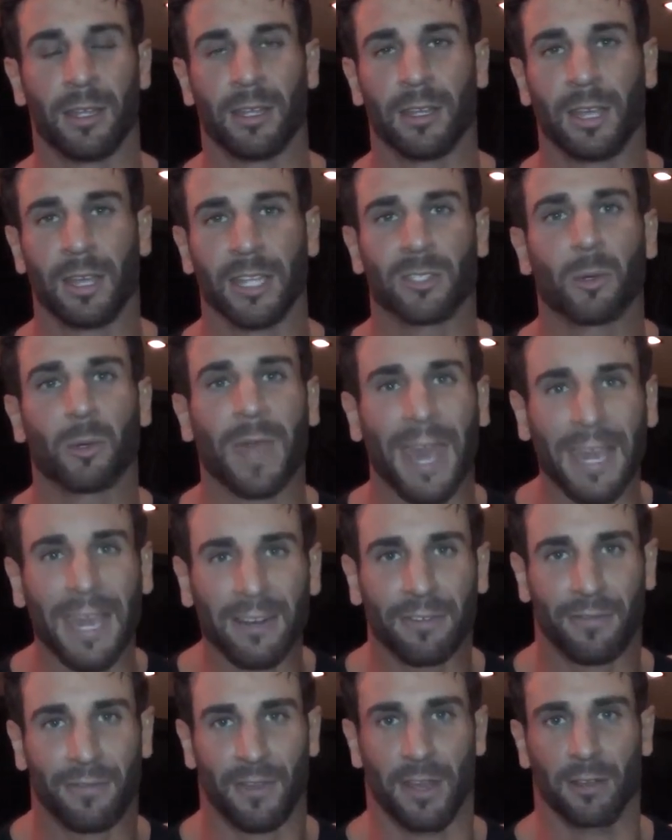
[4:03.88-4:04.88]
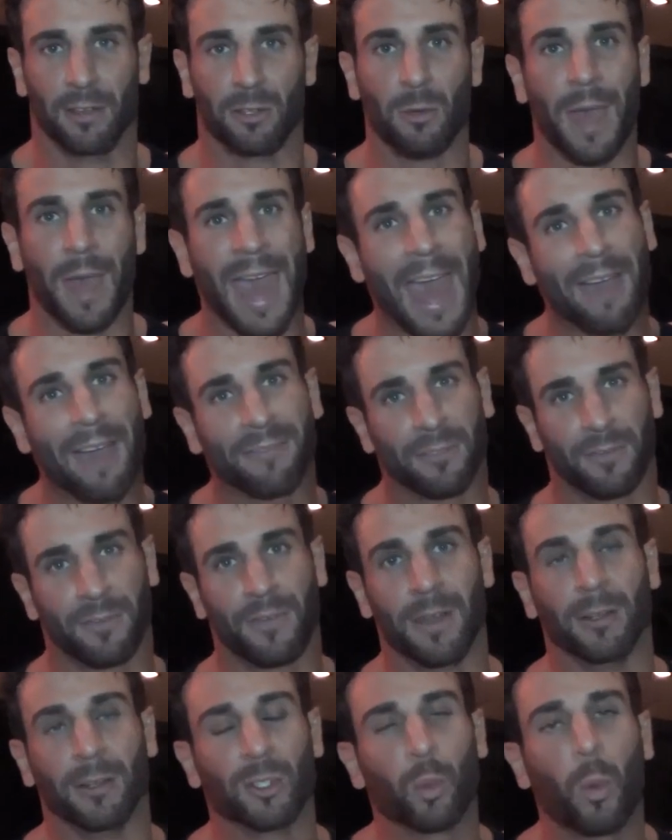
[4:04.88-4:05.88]
it's okay to fail. You have to
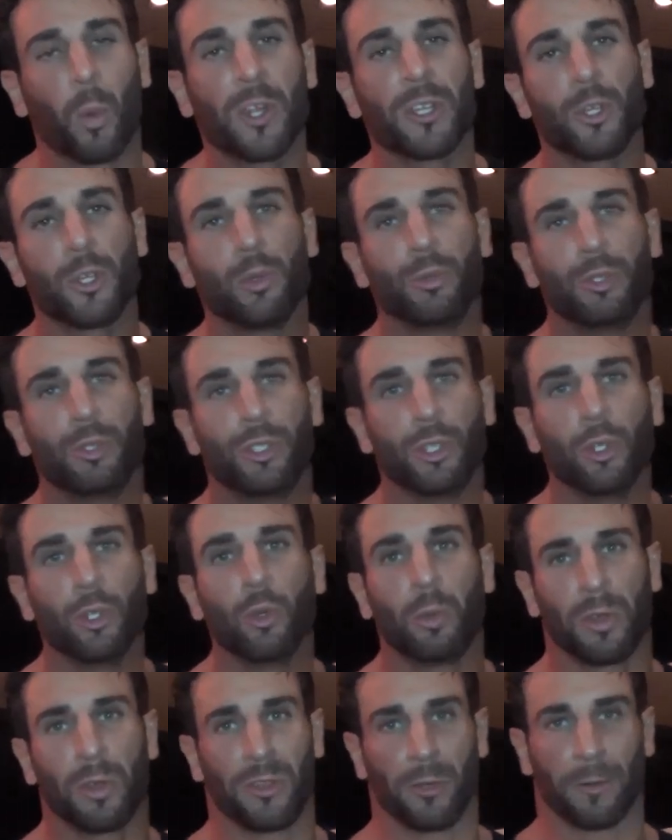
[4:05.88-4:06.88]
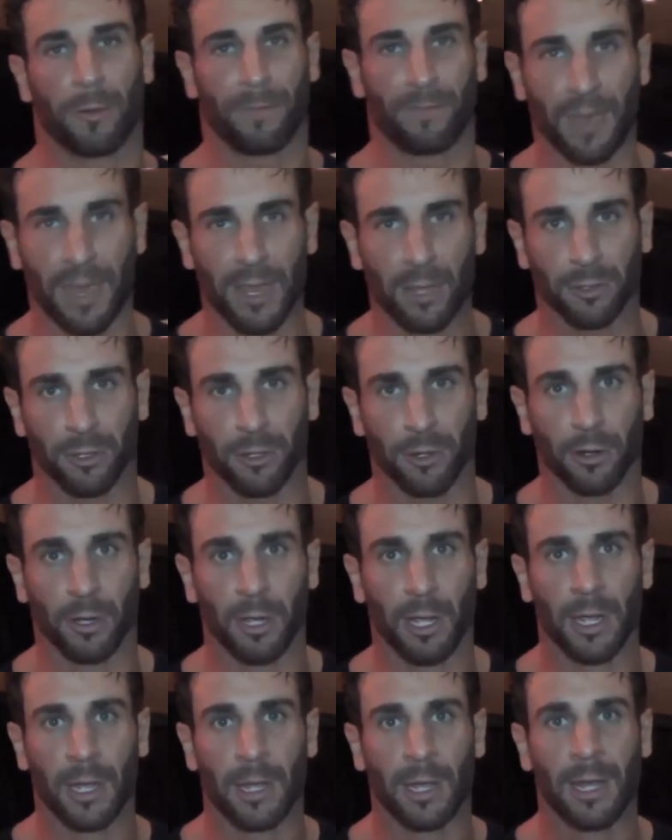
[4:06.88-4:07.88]
fail. It's what you do with your failure.
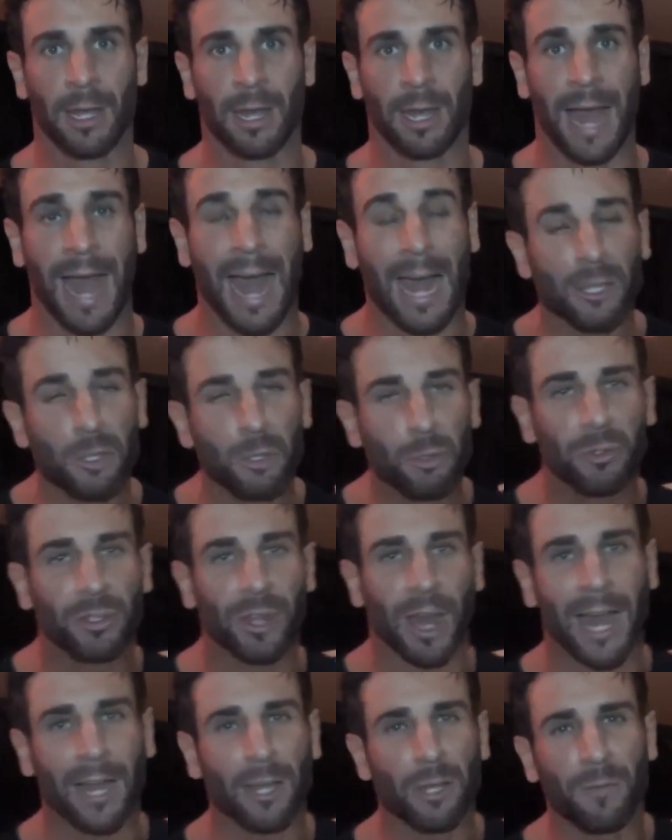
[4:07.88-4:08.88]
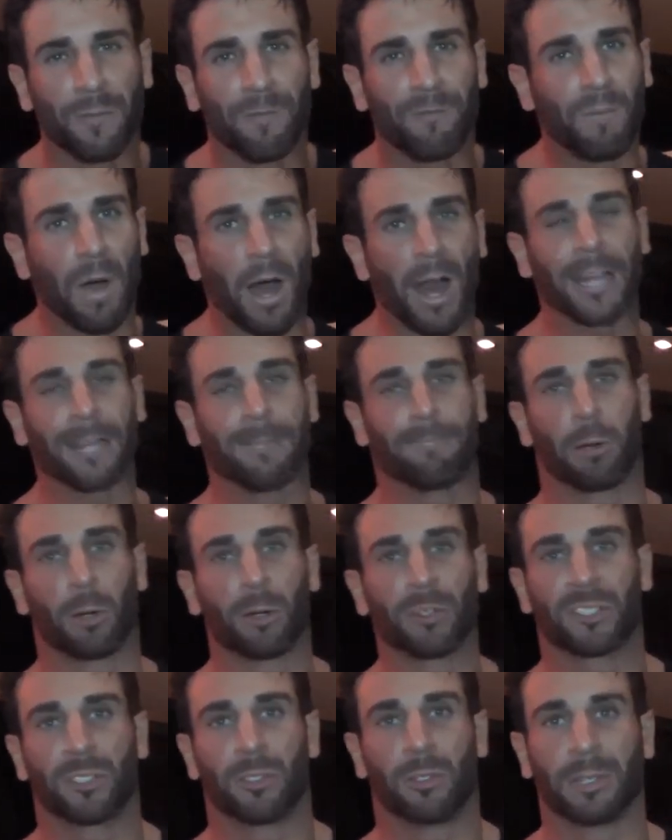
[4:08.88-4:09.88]
How do you how do you find
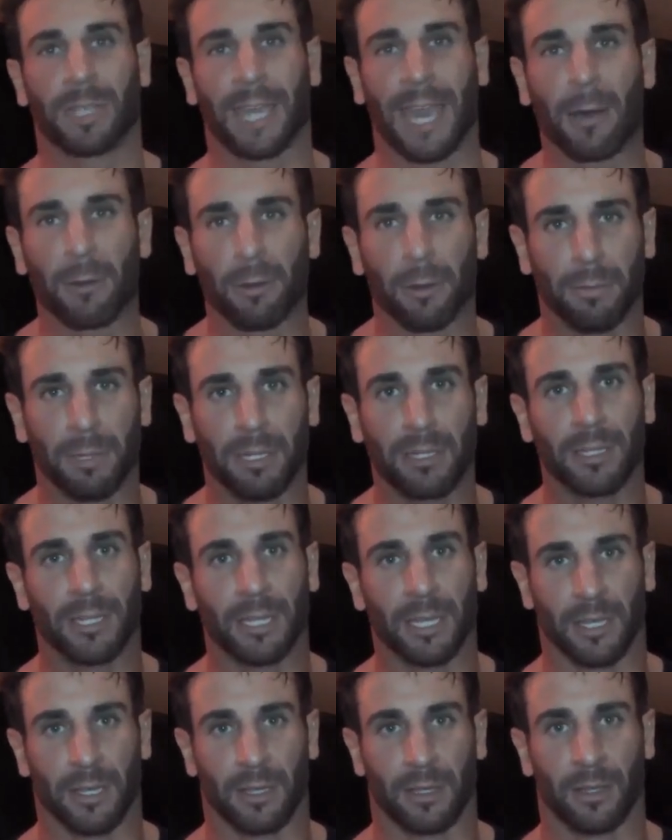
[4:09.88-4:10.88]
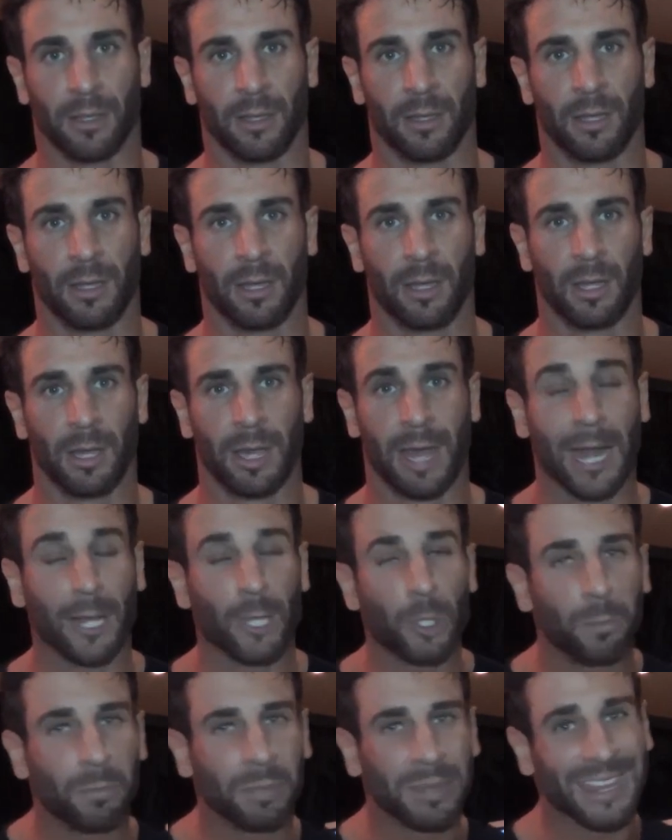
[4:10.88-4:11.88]
personal accountability? How do
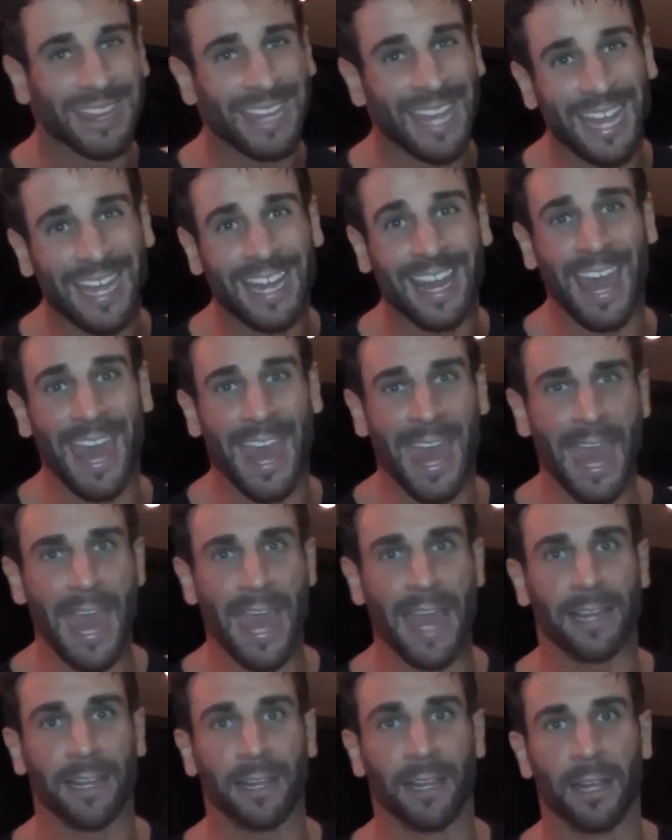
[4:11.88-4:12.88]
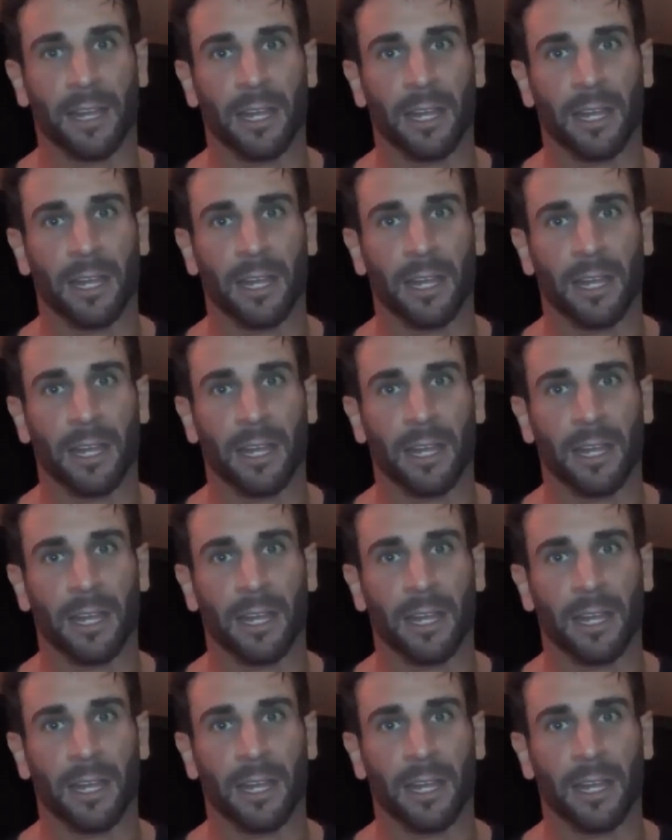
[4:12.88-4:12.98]
you plan ahead